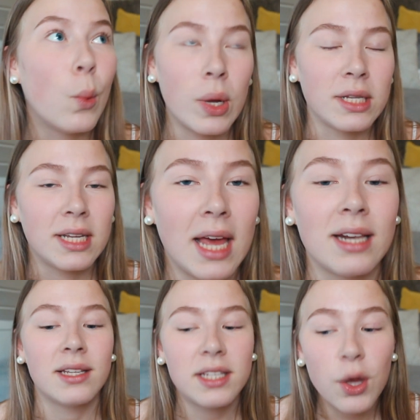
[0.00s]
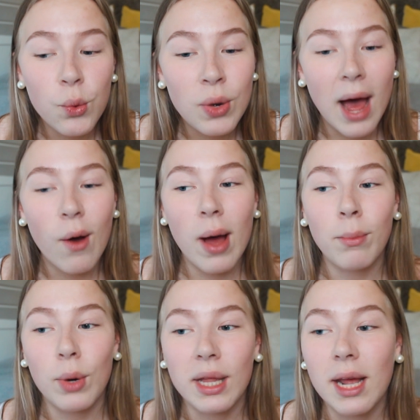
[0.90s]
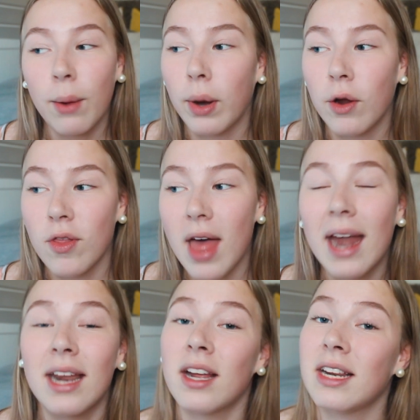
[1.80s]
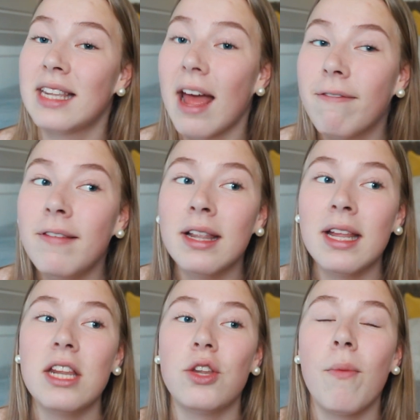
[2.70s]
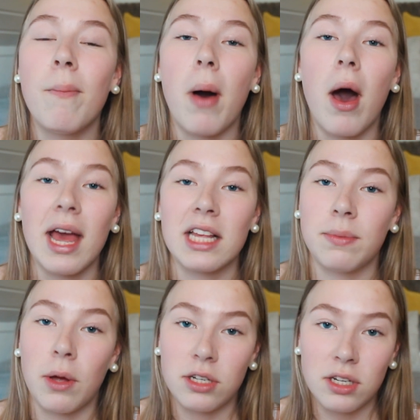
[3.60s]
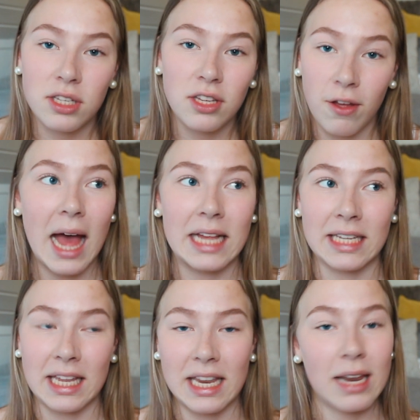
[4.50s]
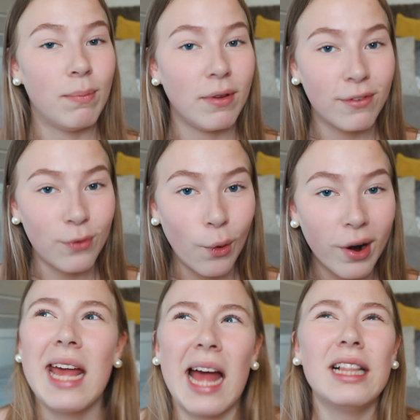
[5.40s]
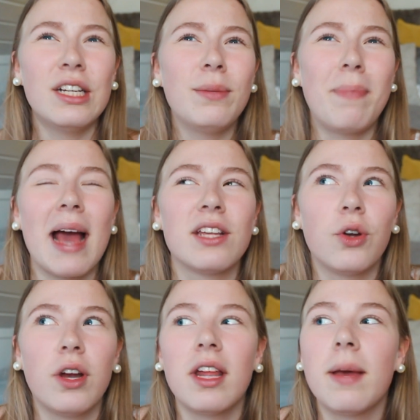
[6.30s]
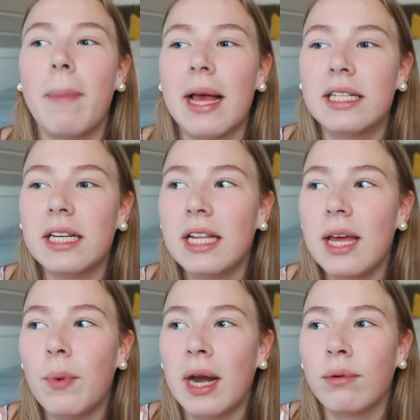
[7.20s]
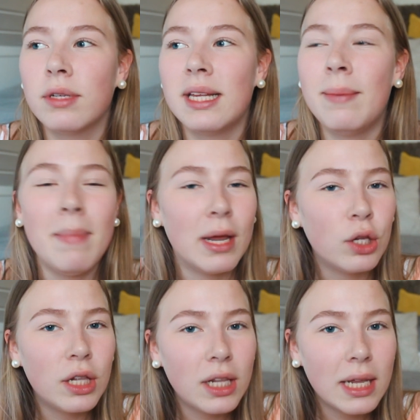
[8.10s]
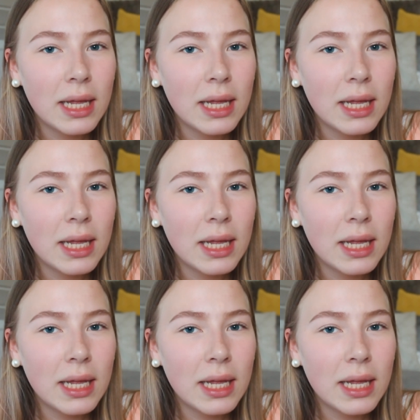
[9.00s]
once again. So now I'm really aware of that and I definitely don't buy as much stuff as I did before. Yeah. A little backstory, like basically when I was in middle